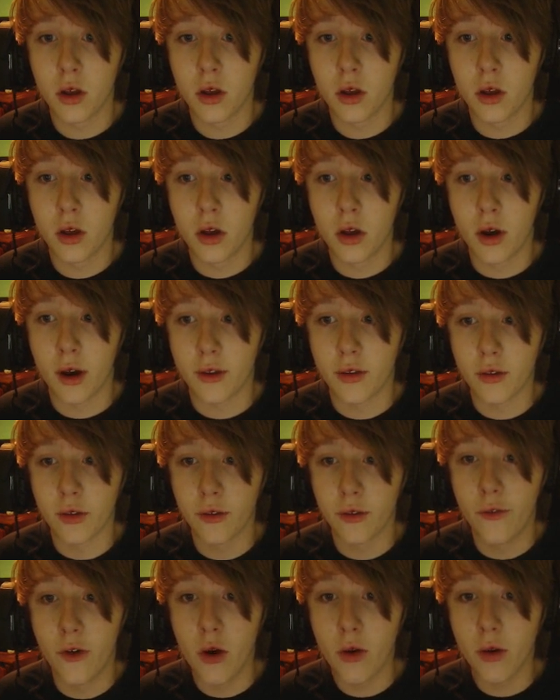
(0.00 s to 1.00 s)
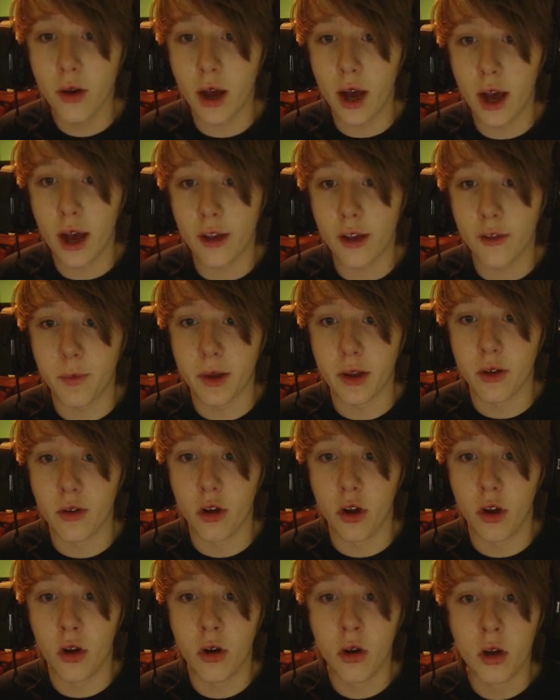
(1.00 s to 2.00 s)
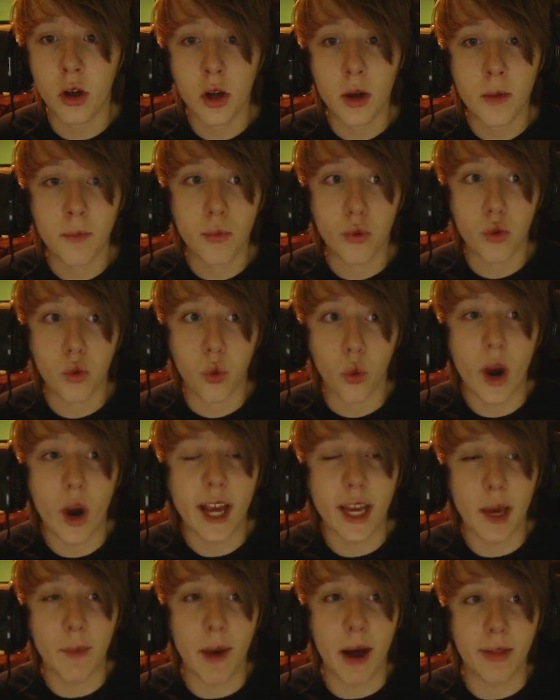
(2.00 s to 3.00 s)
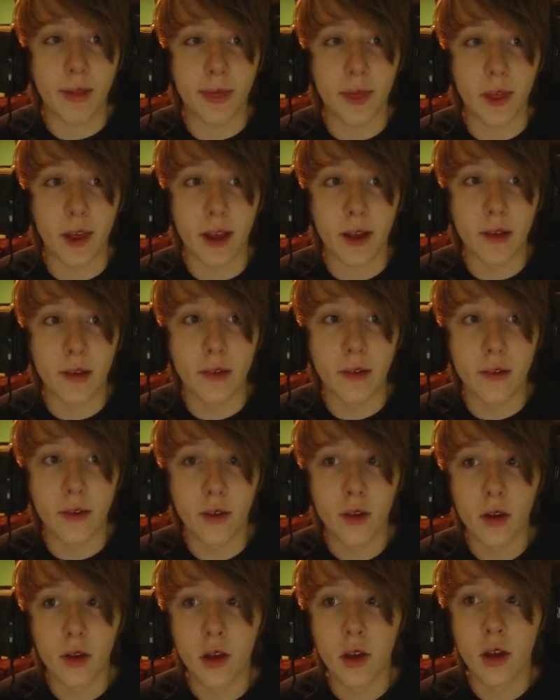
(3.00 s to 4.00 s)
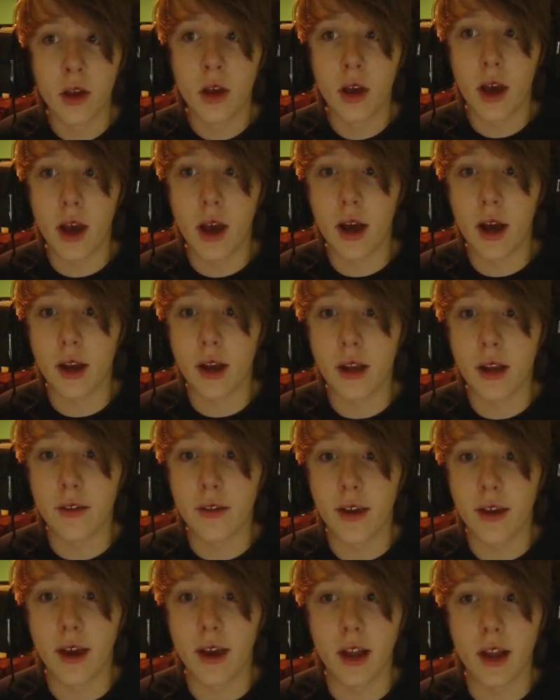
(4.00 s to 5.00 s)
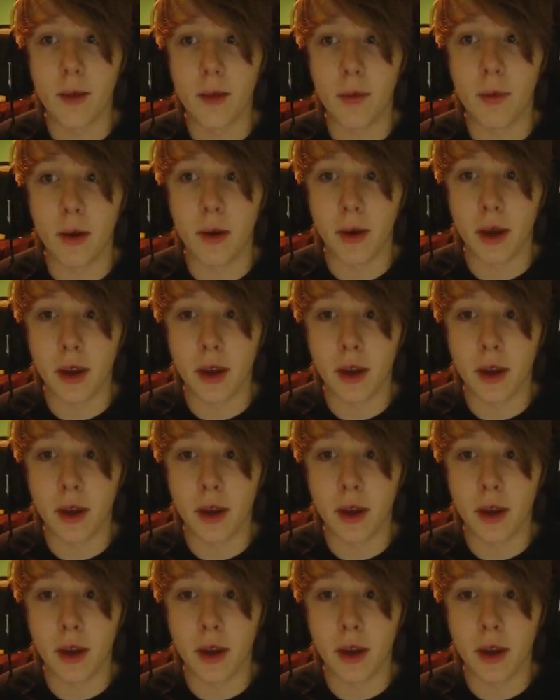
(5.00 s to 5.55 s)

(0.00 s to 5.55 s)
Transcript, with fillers: Alright, so the phone guy is being a little quick about things, and he's hanging up on me.